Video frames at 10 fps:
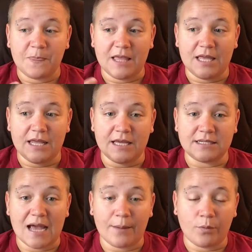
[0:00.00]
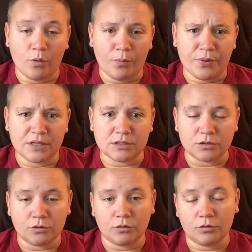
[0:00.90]
it is Apple
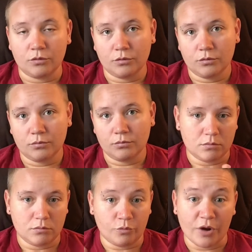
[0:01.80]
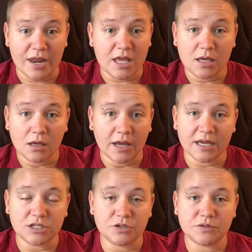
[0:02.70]
Pencil ready, I
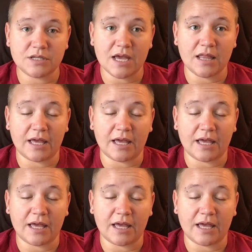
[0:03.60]
guess you would say.